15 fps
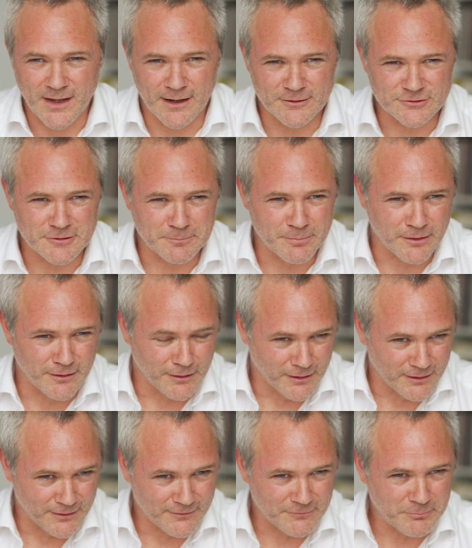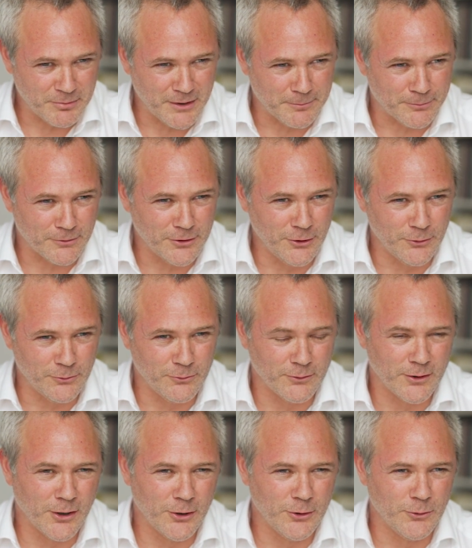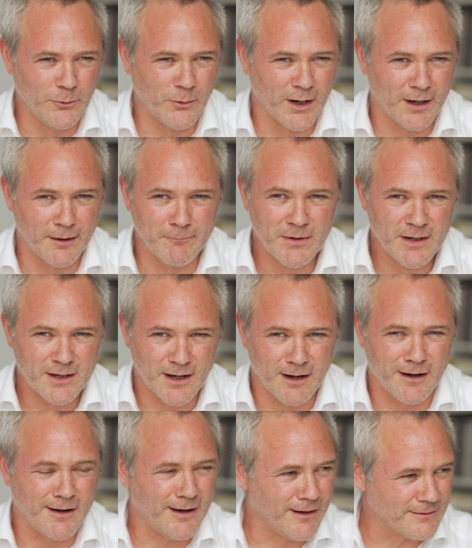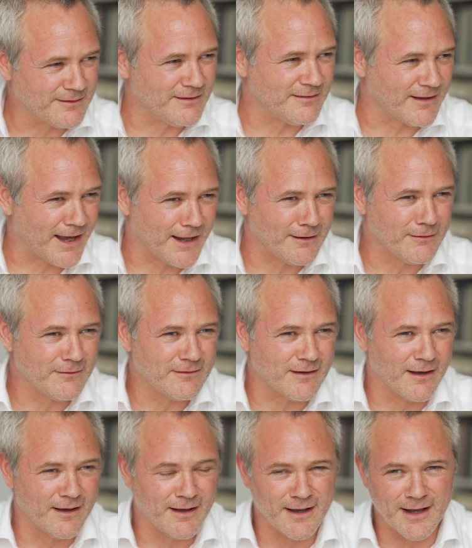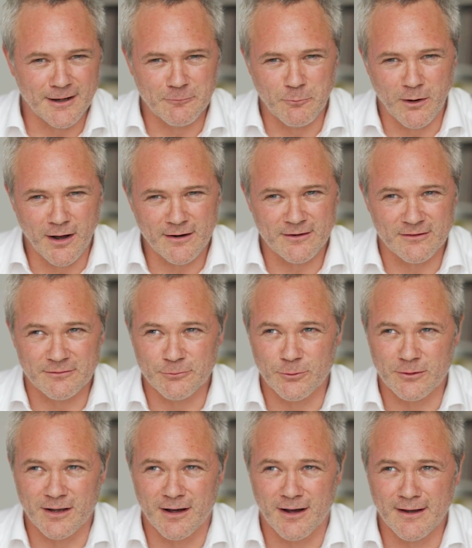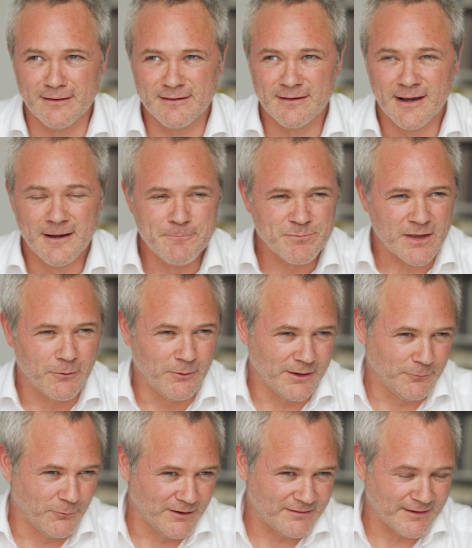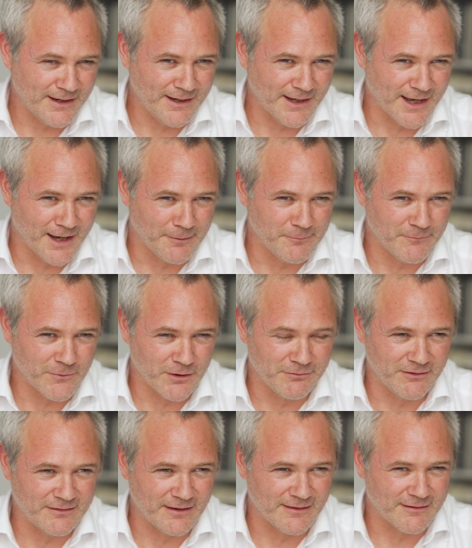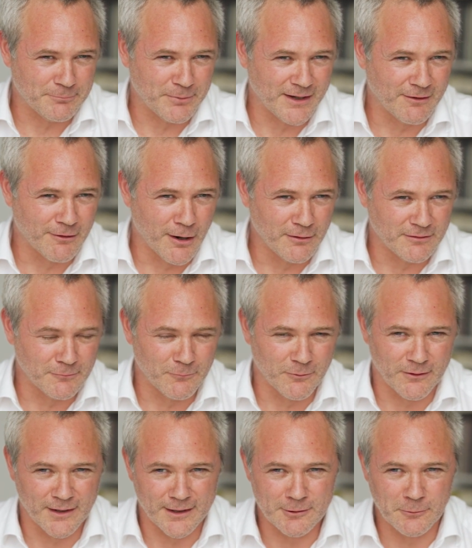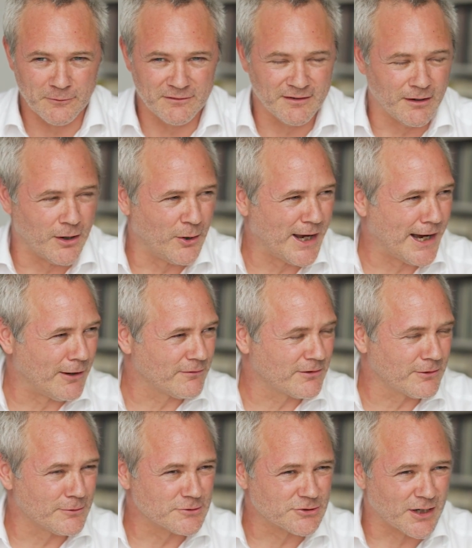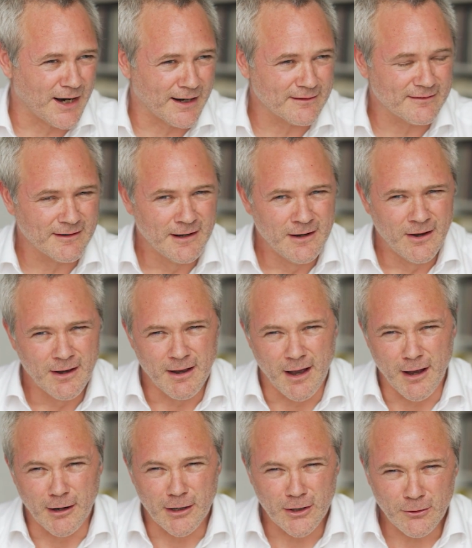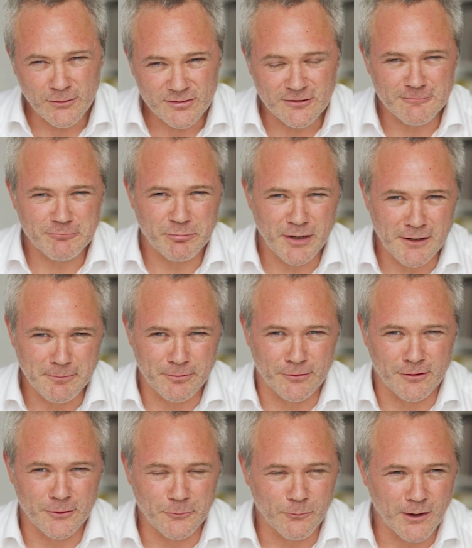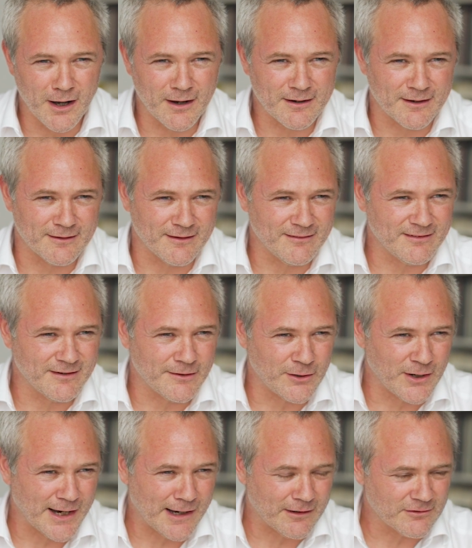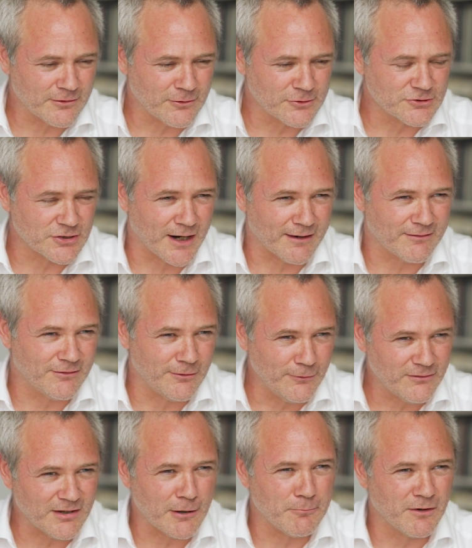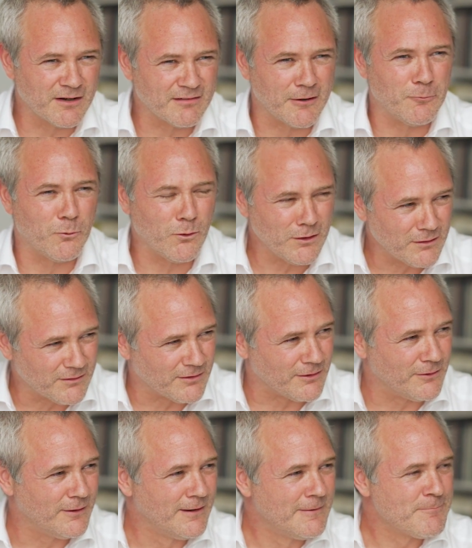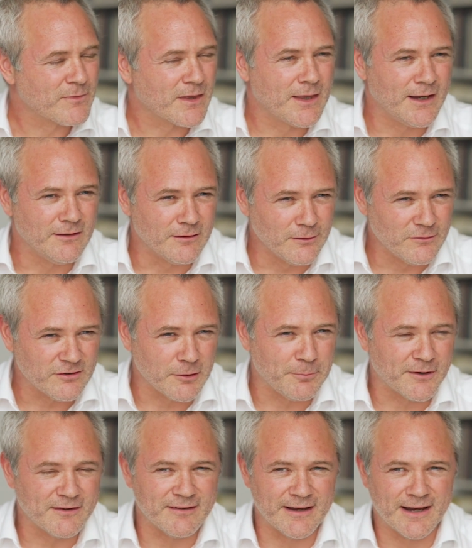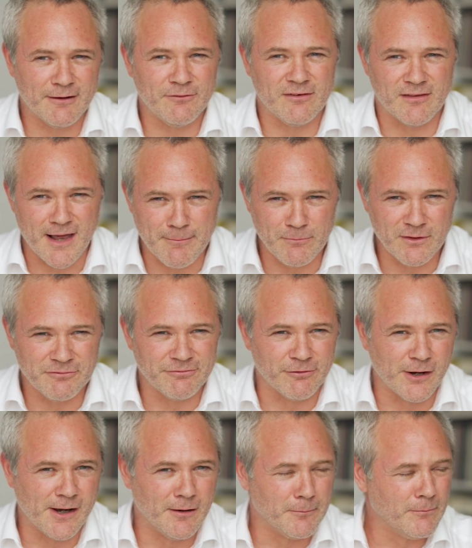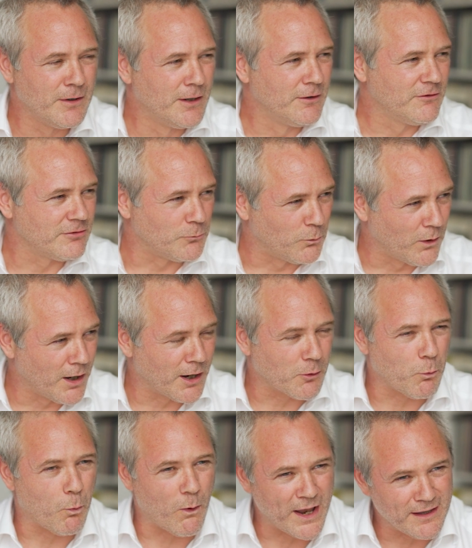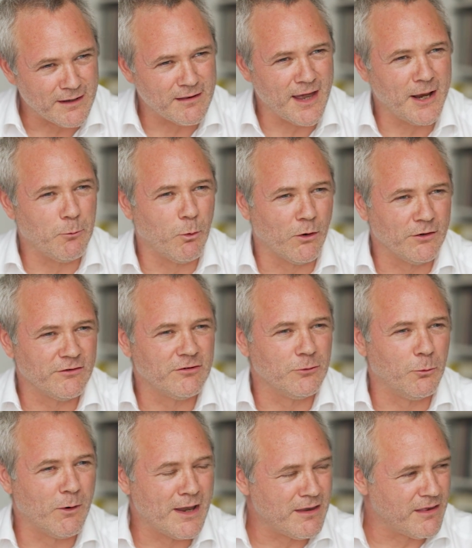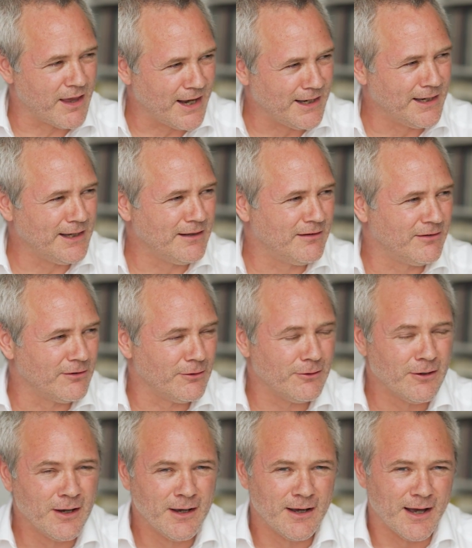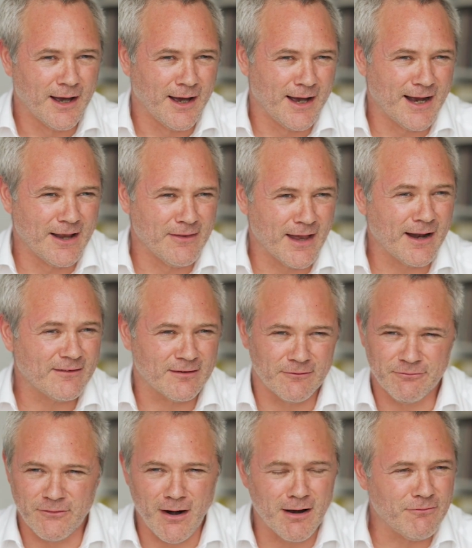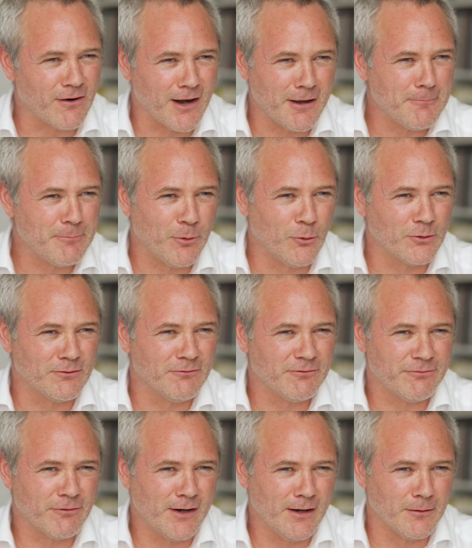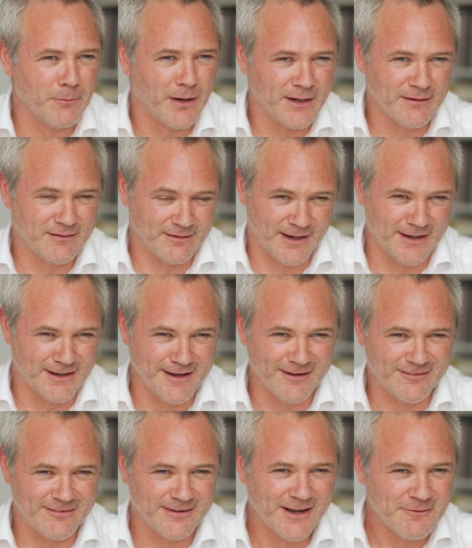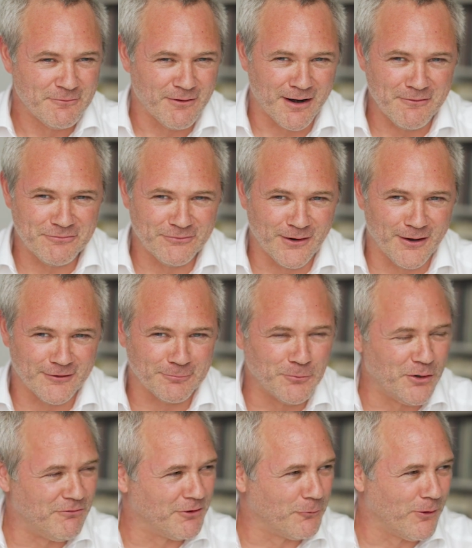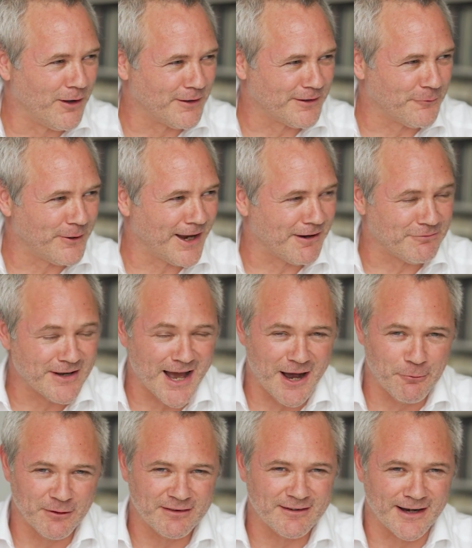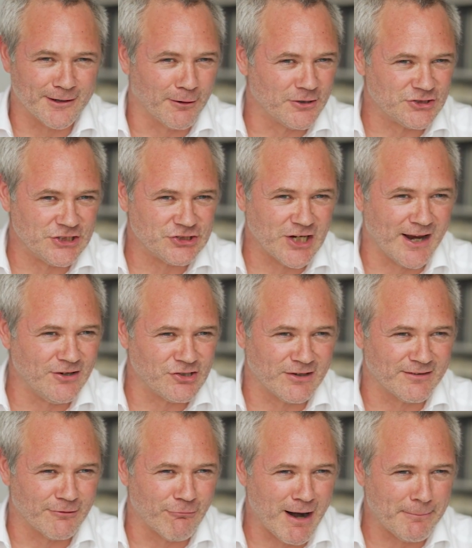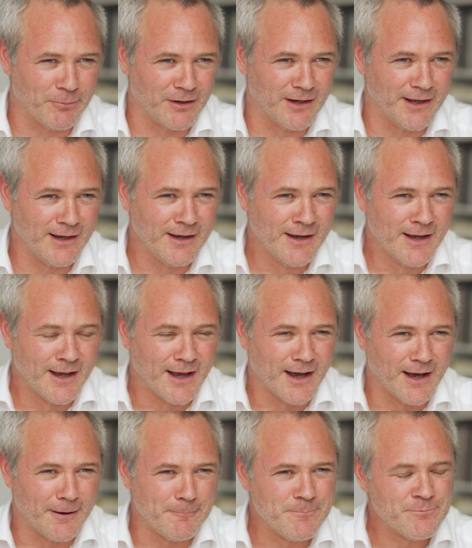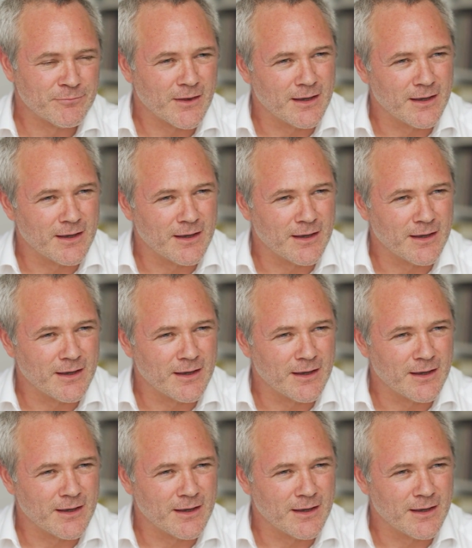entrepreneurs, people who are artisans and workers of all kinds. We see obviously this big growth in what they call 0 hours contracts. A lot of people who work under 0 hours contracts do so because they want to. They do so because it gives them the freedom to work when they want to, when they need to. And that's a very, very important freedom. And in this very fast-moving world that we have now, with technology changing so rapidly, that